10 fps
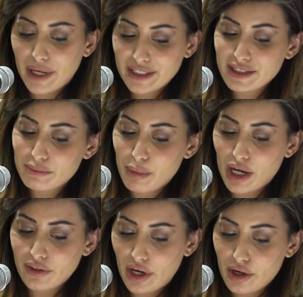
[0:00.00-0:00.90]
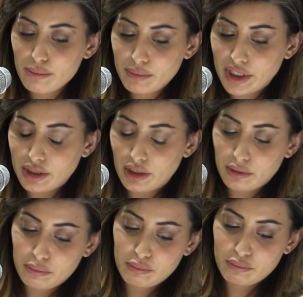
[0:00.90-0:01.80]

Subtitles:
painted by the Arab media.